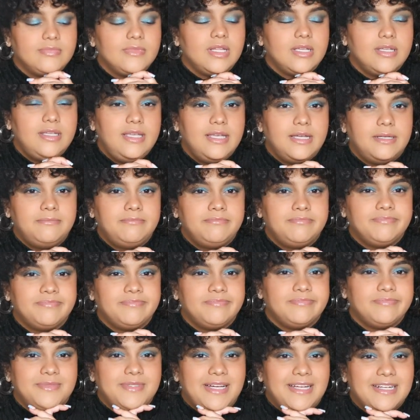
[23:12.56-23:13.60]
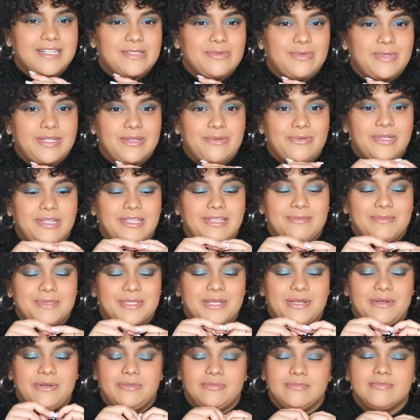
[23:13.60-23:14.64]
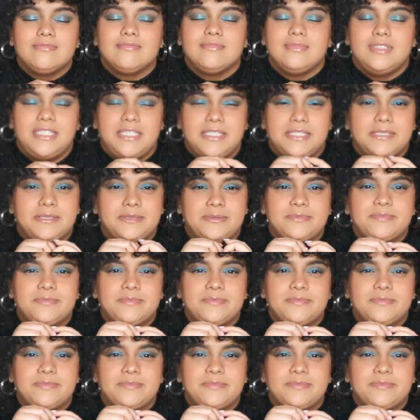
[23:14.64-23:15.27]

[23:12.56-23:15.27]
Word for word: yeah. How does Wendy Williams go? Yeah.